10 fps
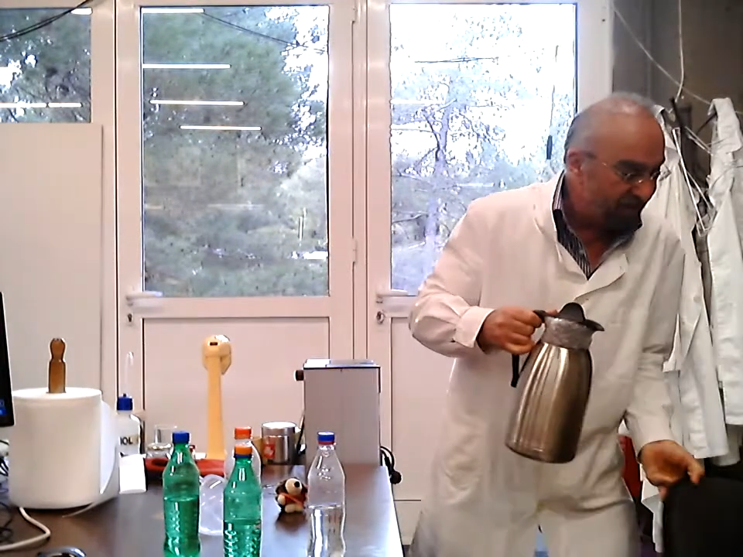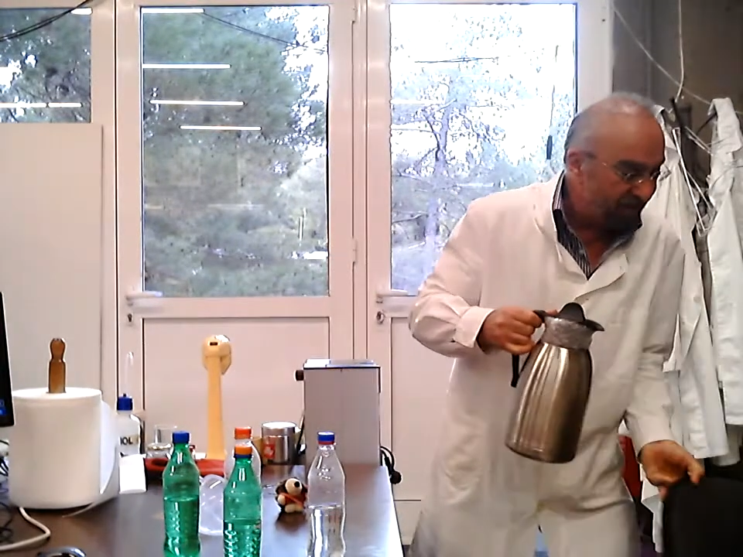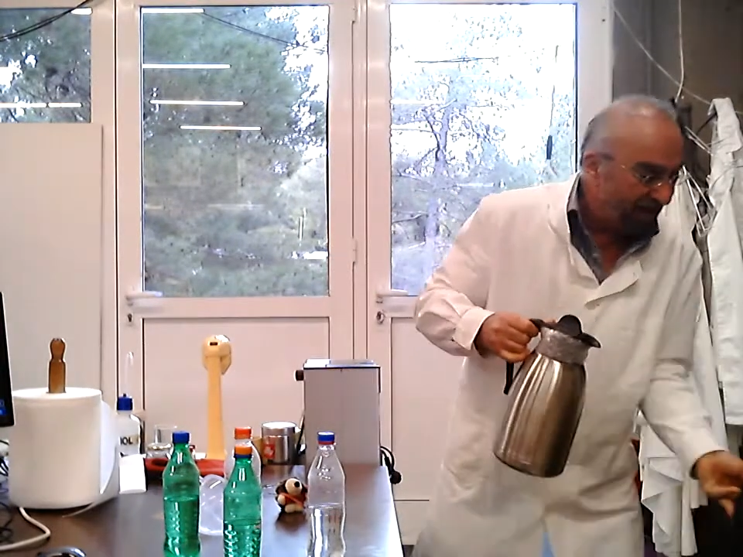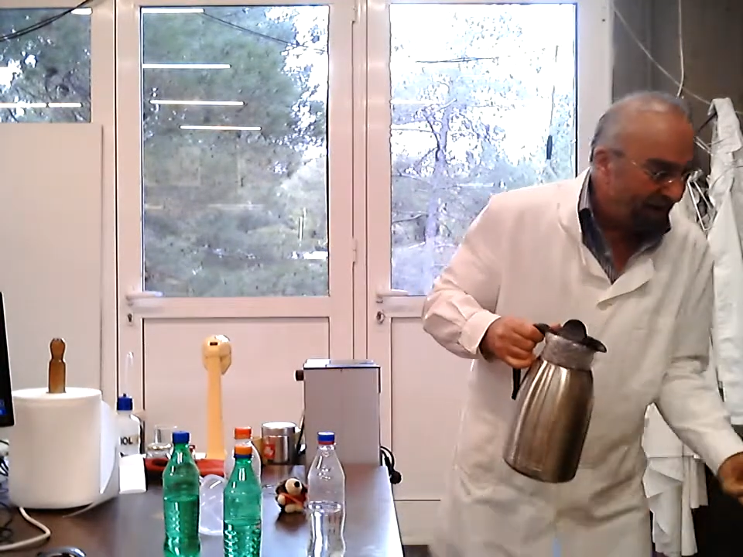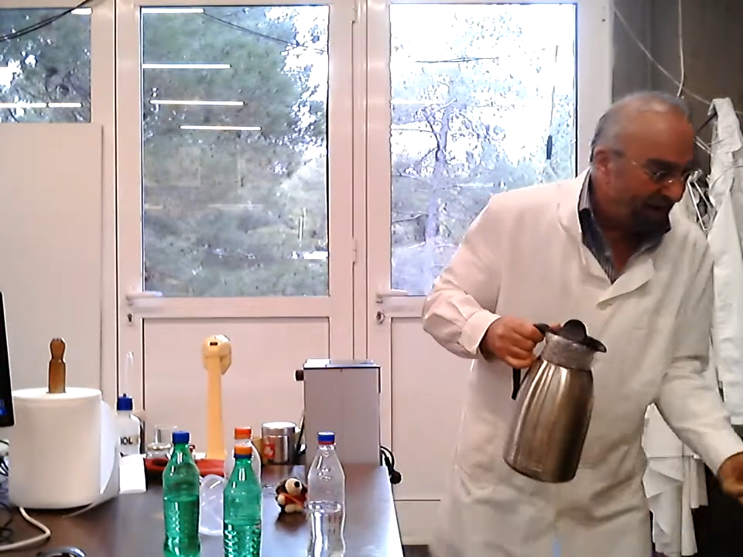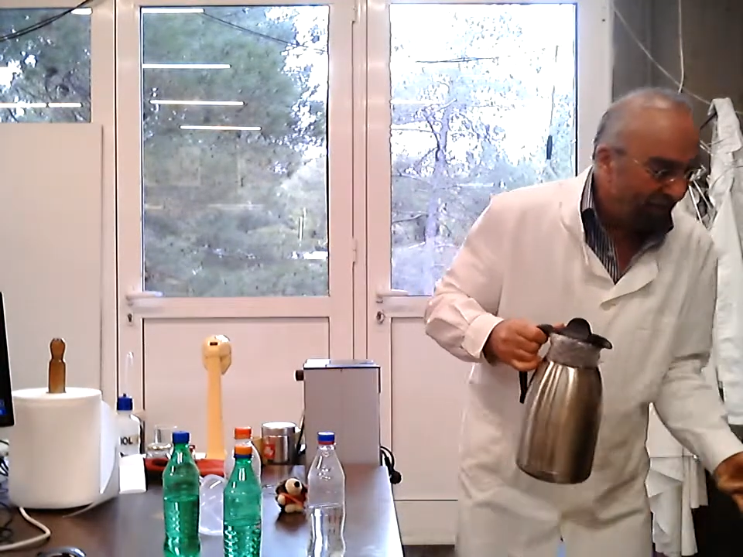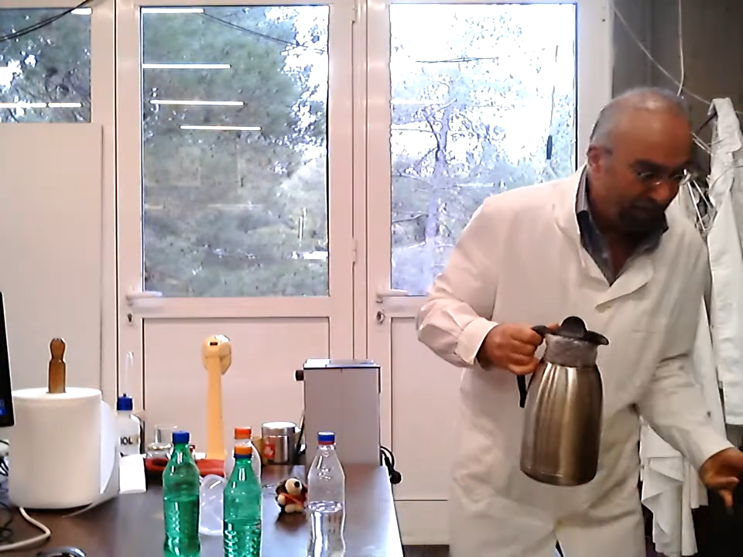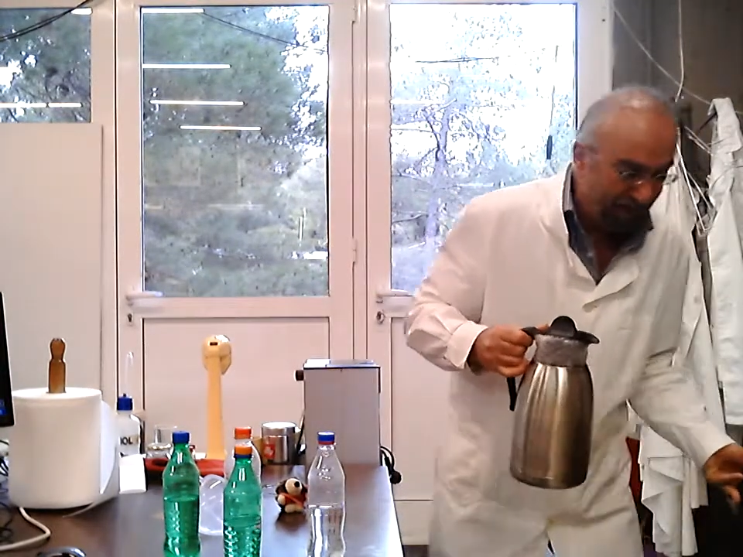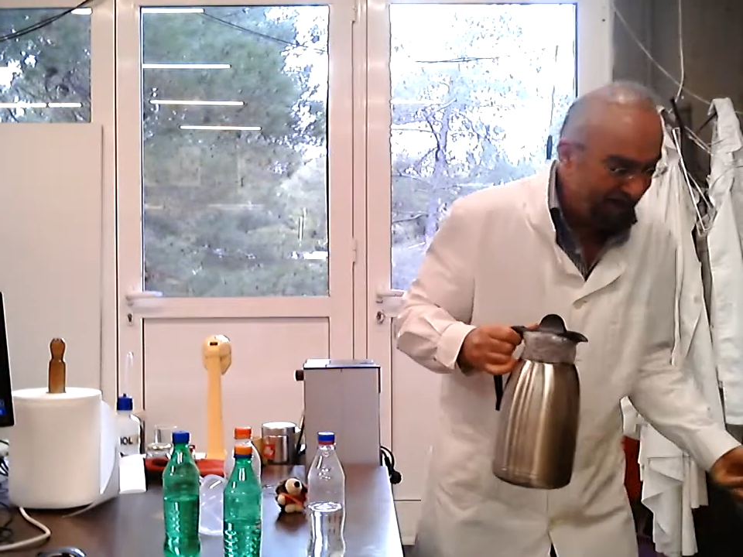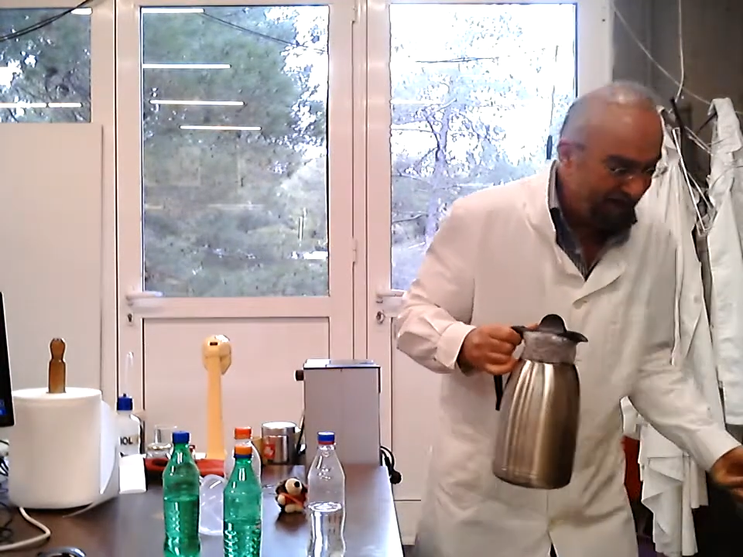chair out of the
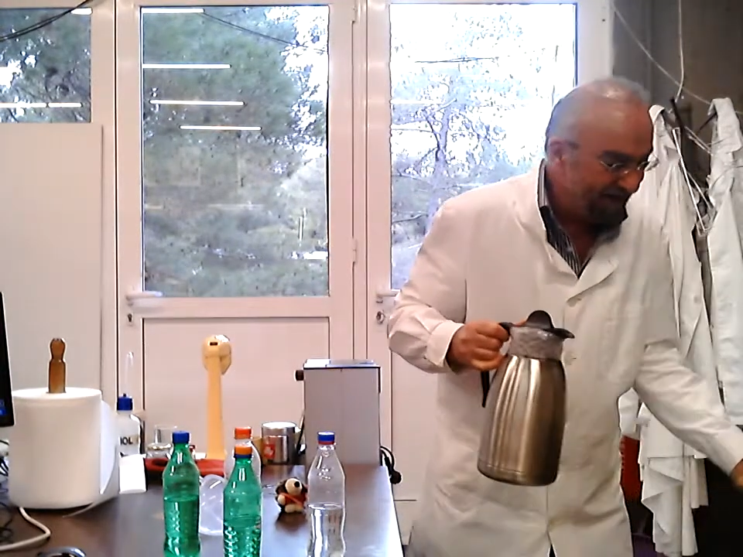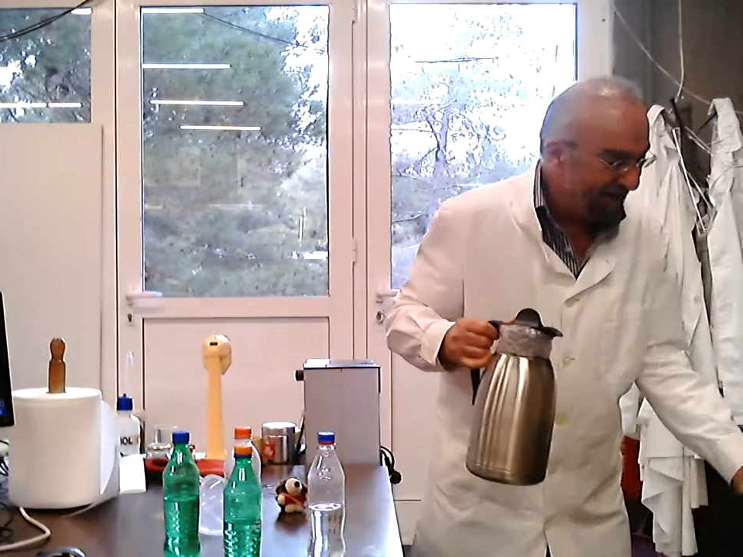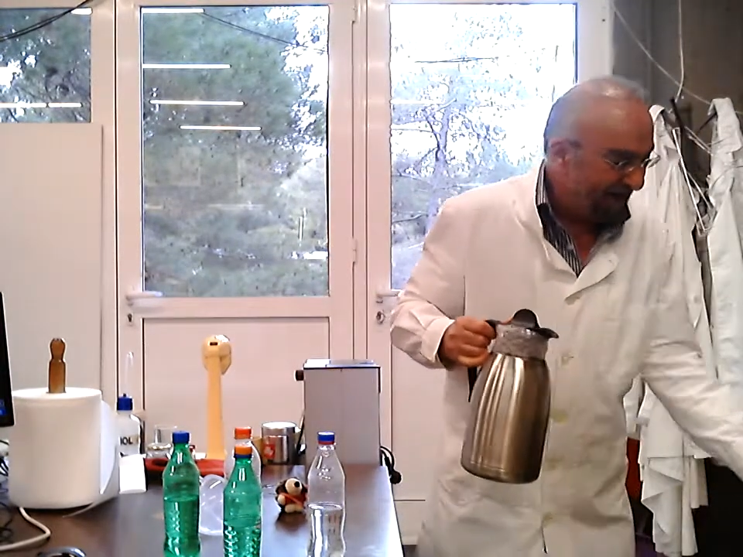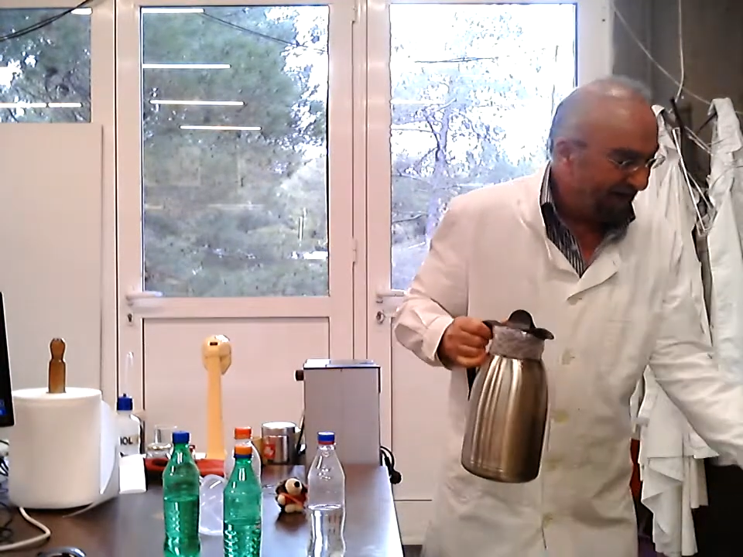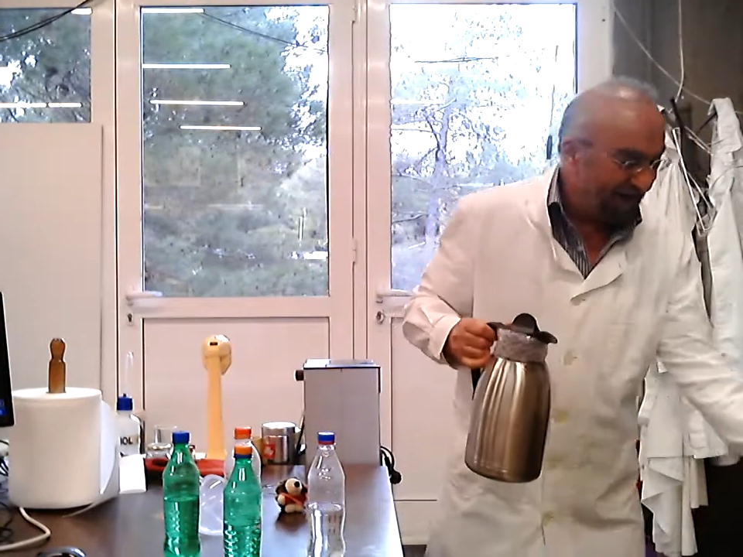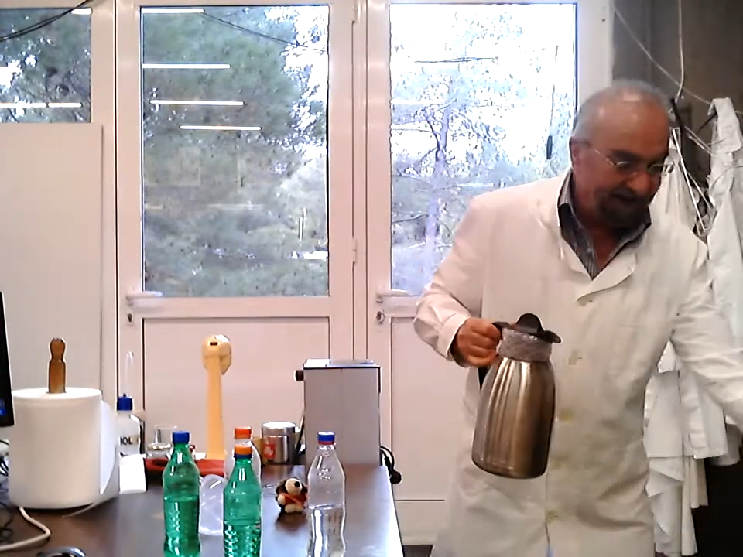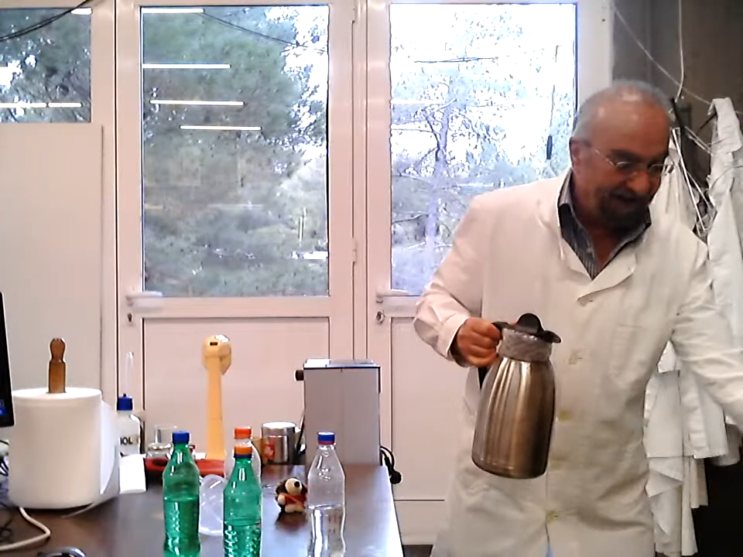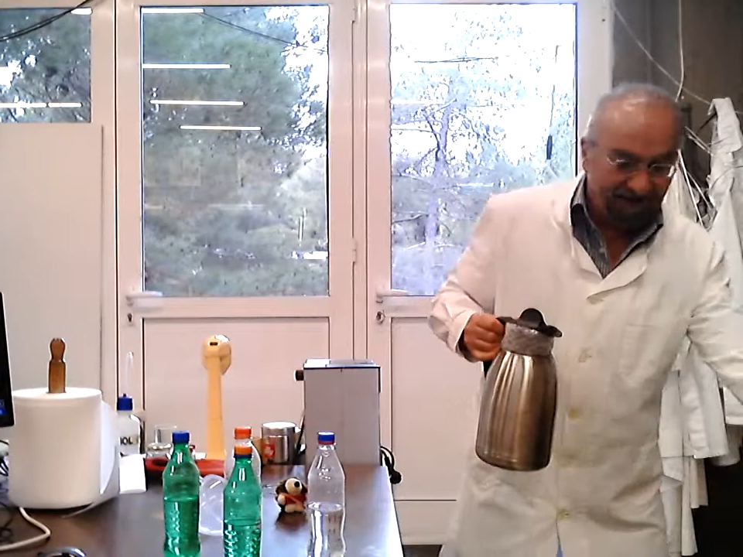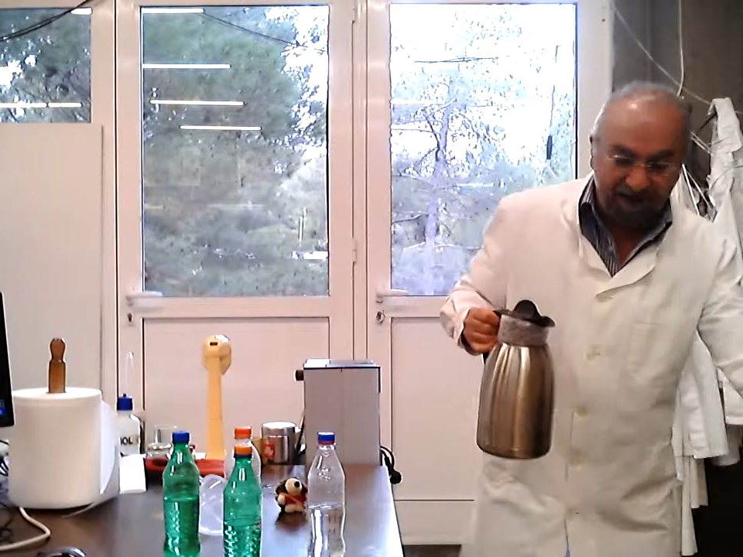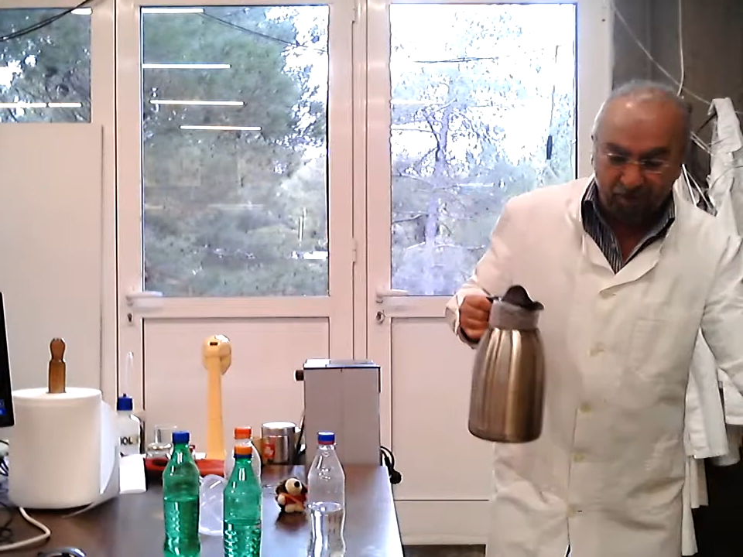way.
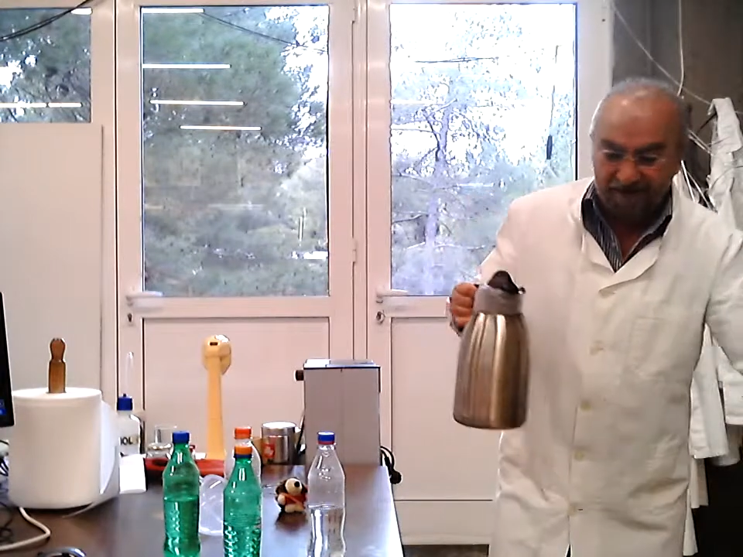Liquid